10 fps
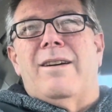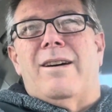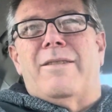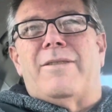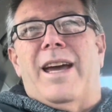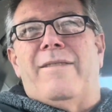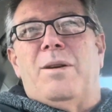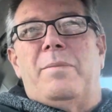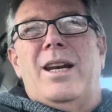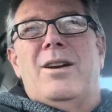after
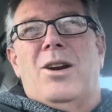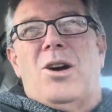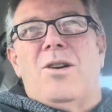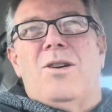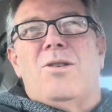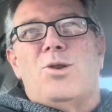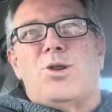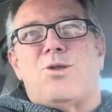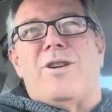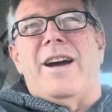having been a long
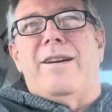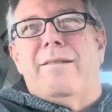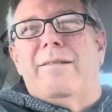horse ride.